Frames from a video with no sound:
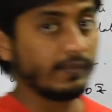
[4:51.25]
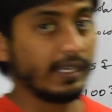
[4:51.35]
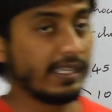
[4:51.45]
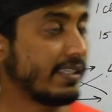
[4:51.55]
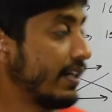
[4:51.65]

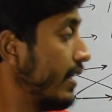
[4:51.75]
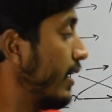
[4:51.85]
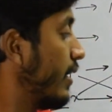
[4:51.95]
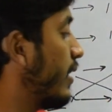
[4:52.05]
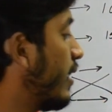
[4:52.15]
Isn't
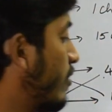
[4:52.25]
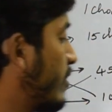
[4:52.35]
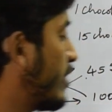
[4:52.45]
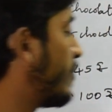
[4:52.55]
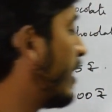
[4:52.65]
it? Now
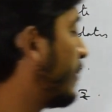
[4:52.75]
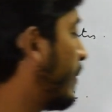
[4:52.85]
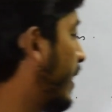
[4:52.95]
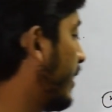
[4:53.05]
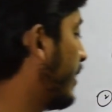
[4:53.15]
just
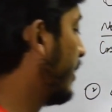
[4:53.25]
multiply.